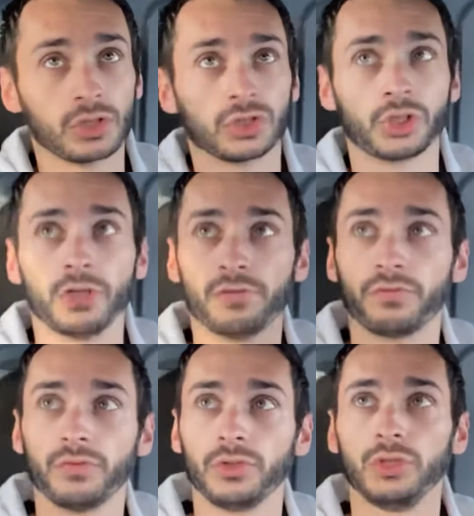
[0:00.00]
So
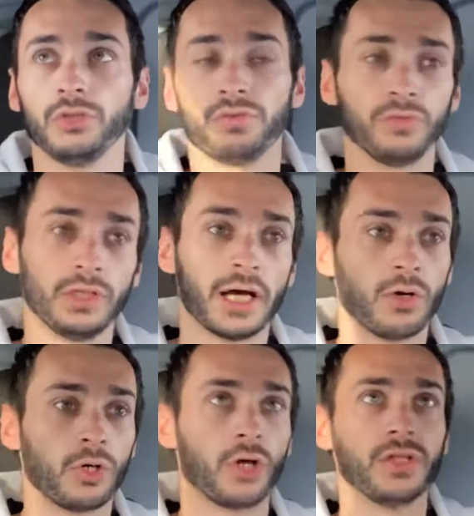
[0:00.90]
you've now
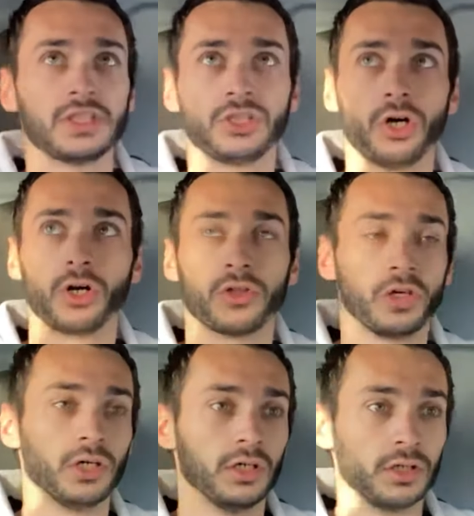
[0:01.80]
got this dog that